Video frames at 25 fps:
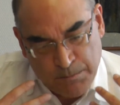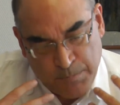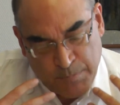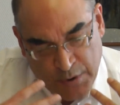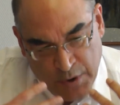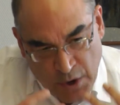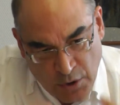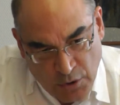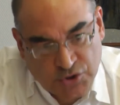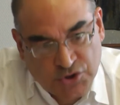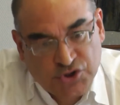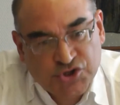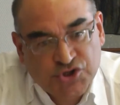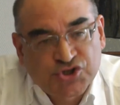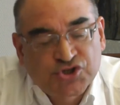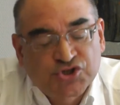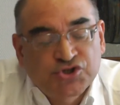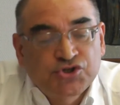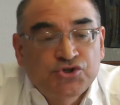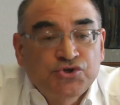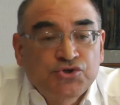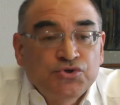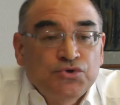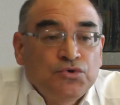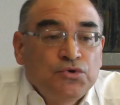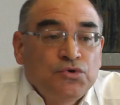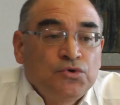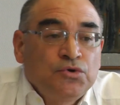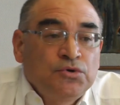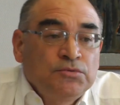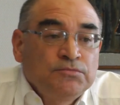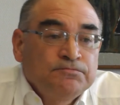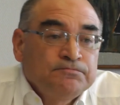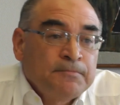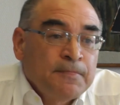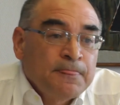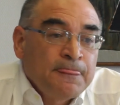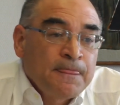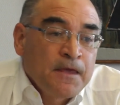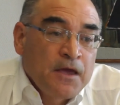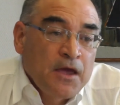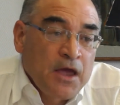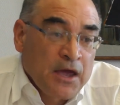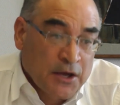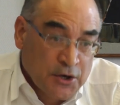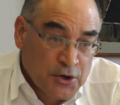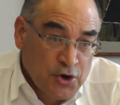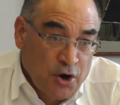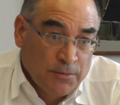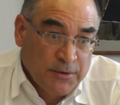approach to
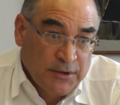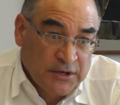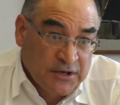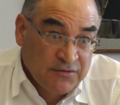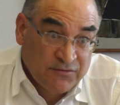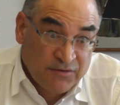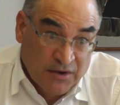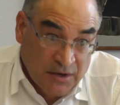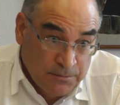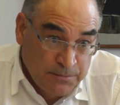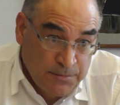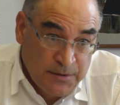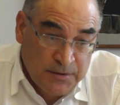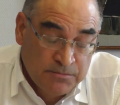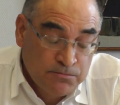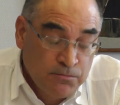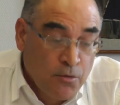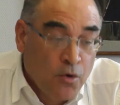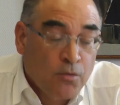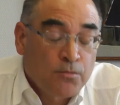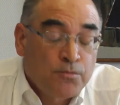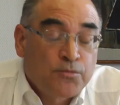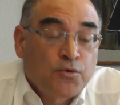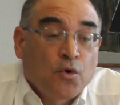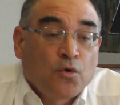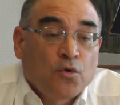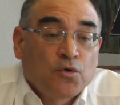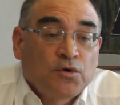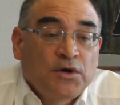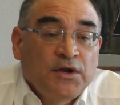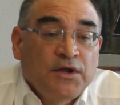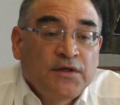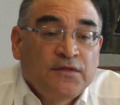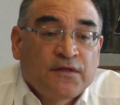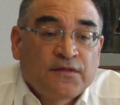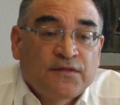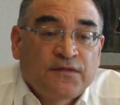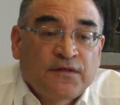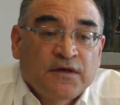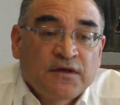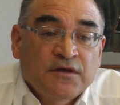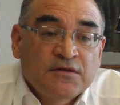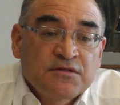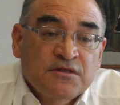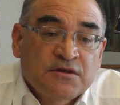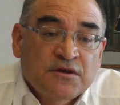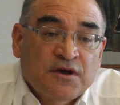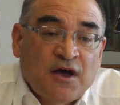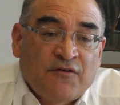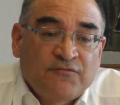economic development more broadly that
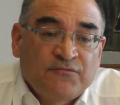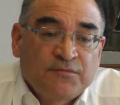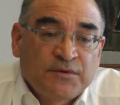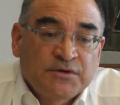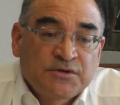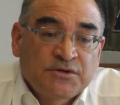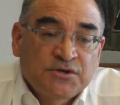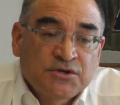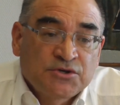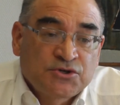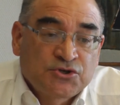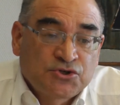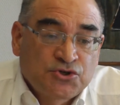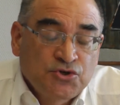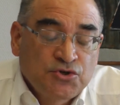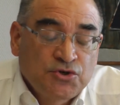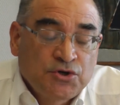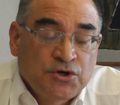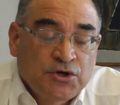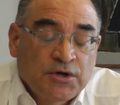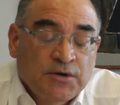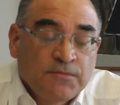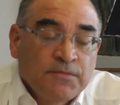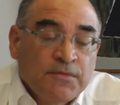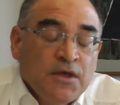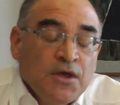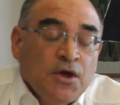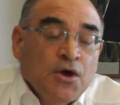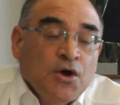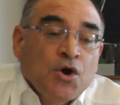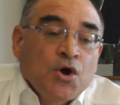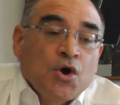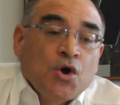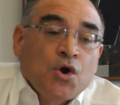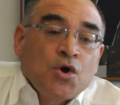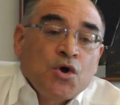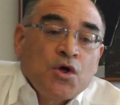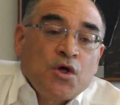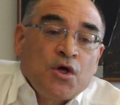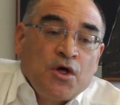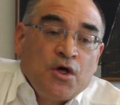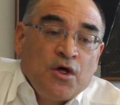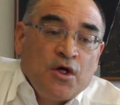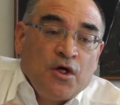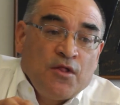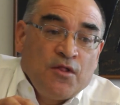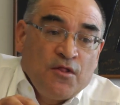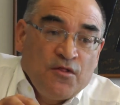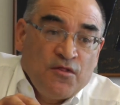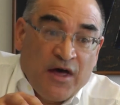the government took.
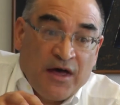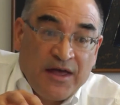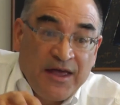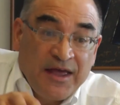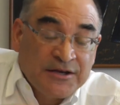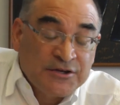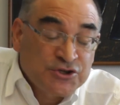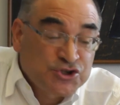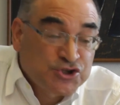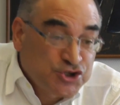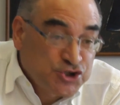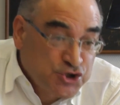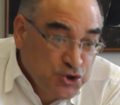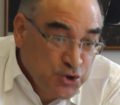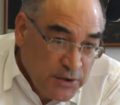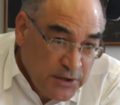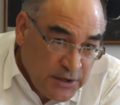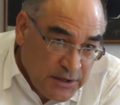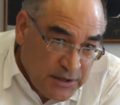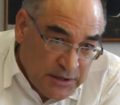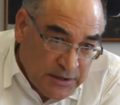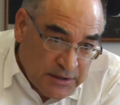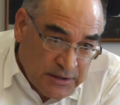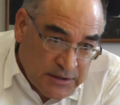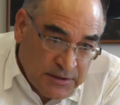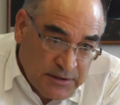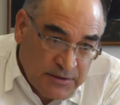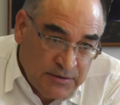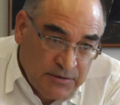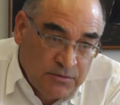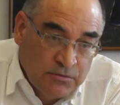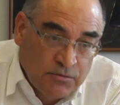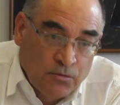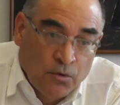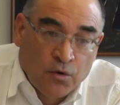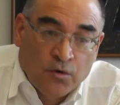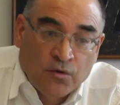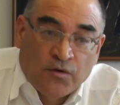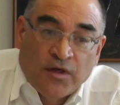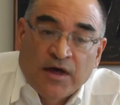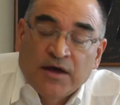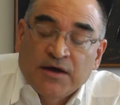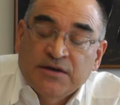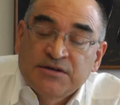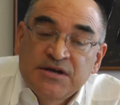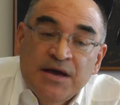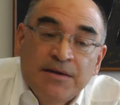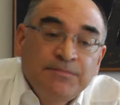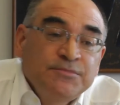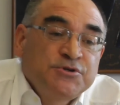They ensured, or
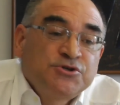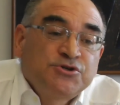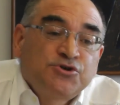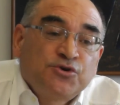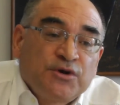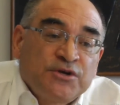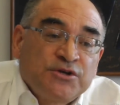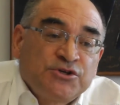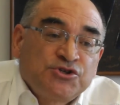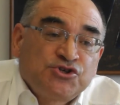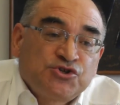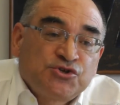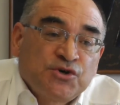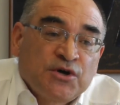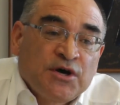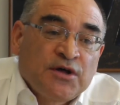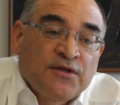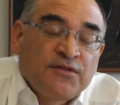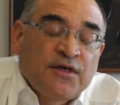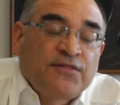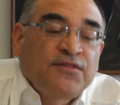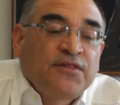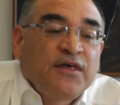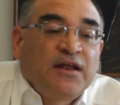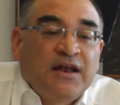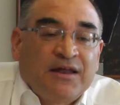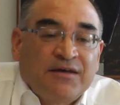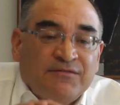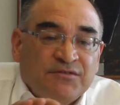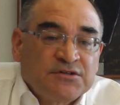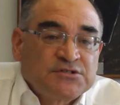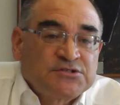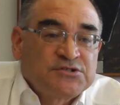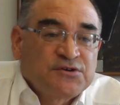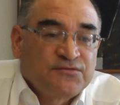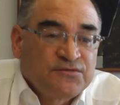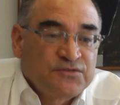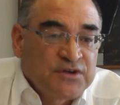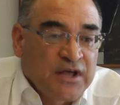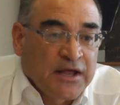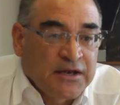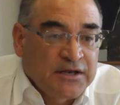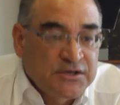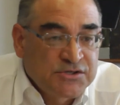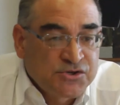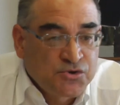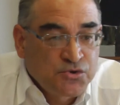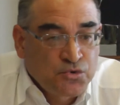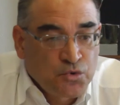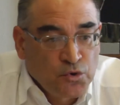they attempted to ensure, that their levels of
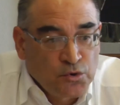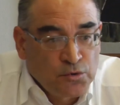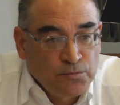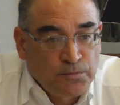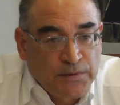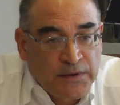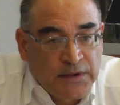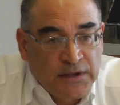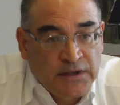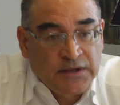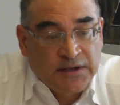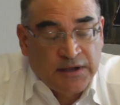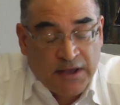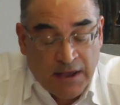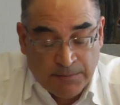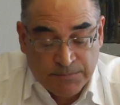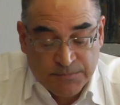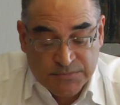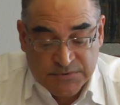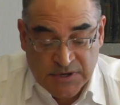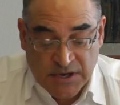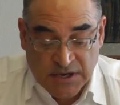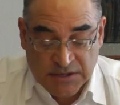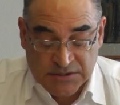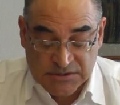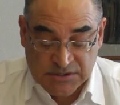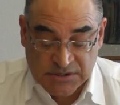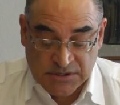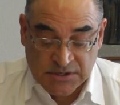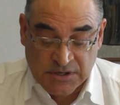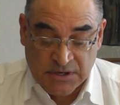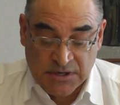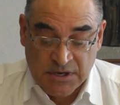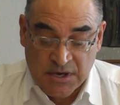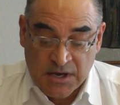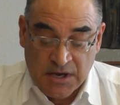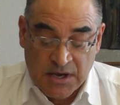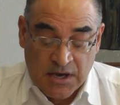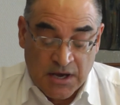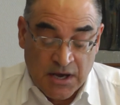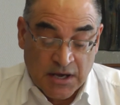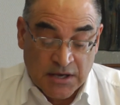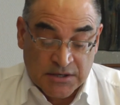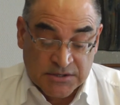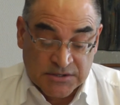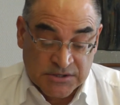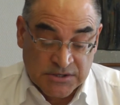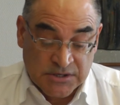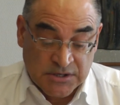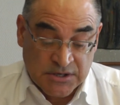debt would be kept at
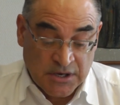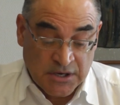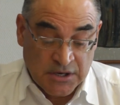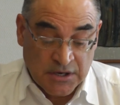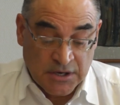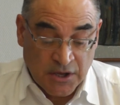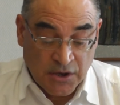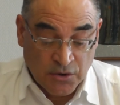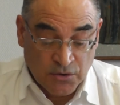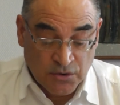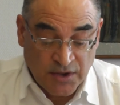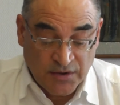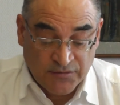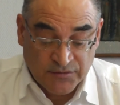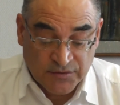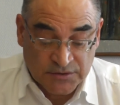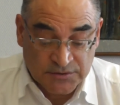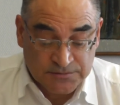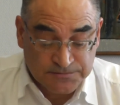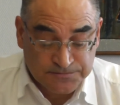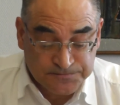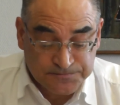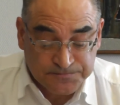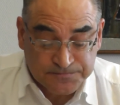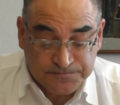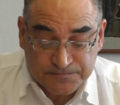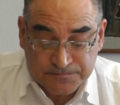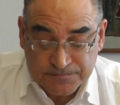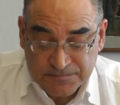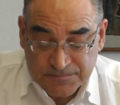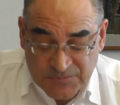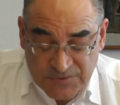a low level.